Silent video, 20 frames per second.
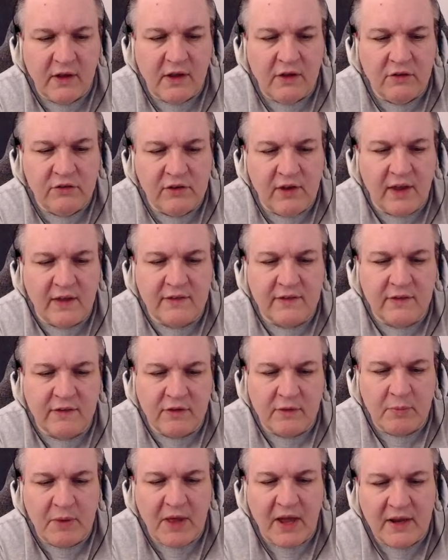She asks if the
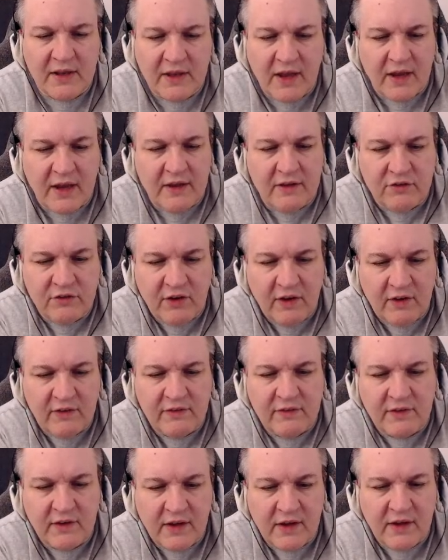Black Knight is
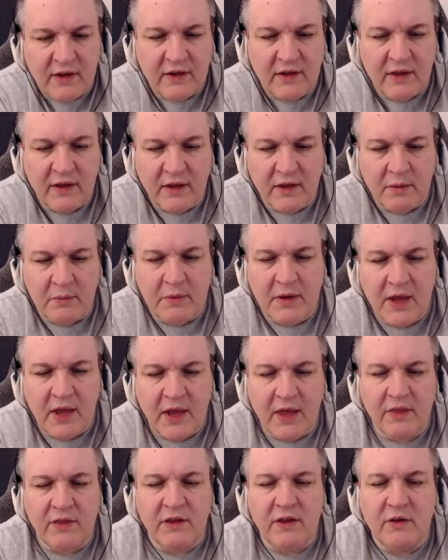chasing him,
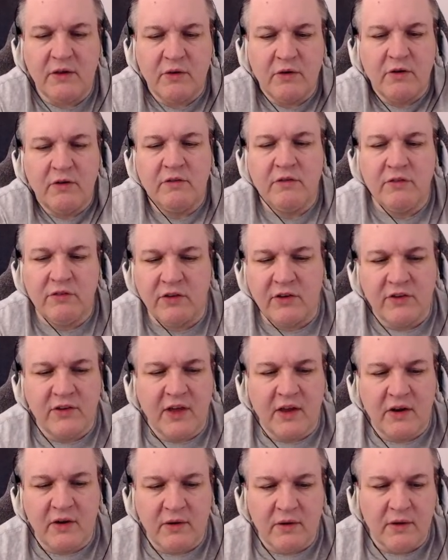and the unicorn just looks
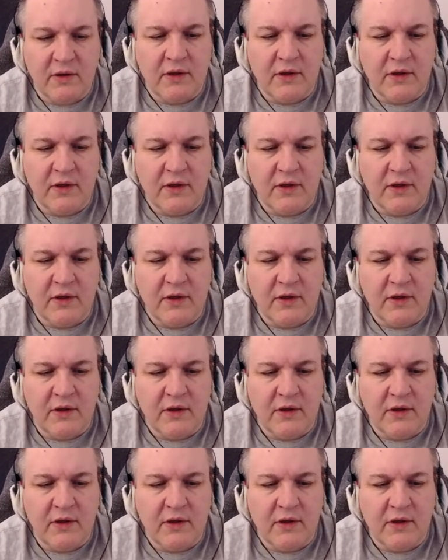at her.